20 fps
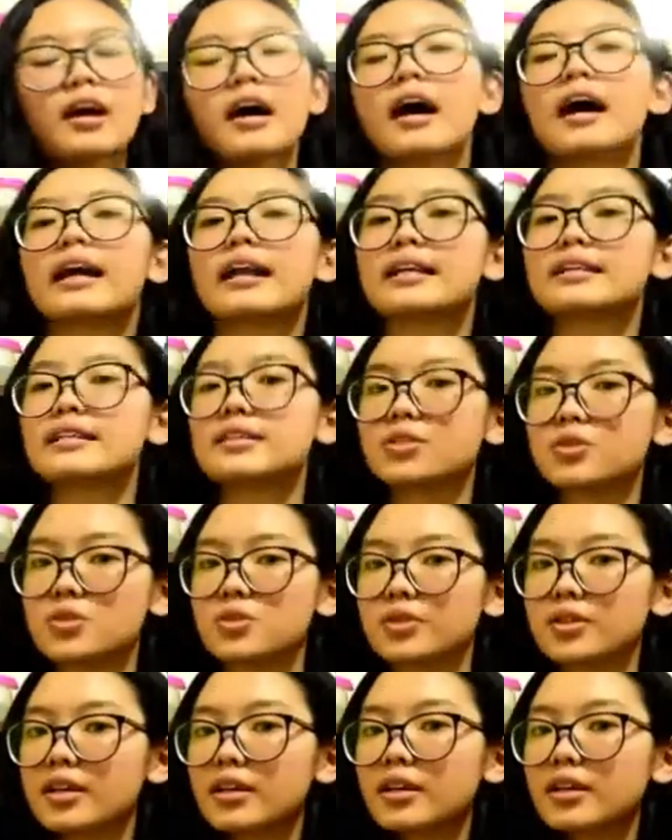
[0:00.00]
And as a
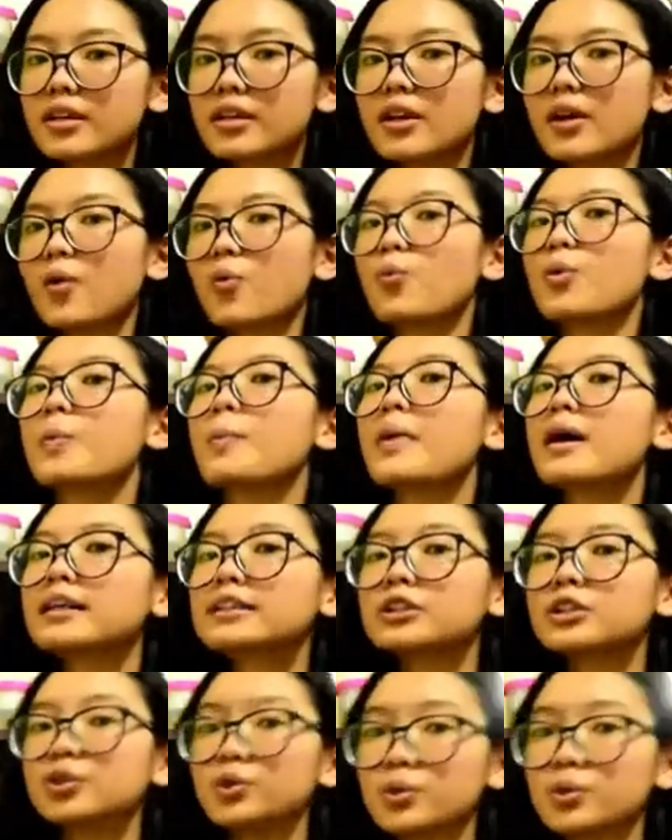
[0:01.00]
student, we must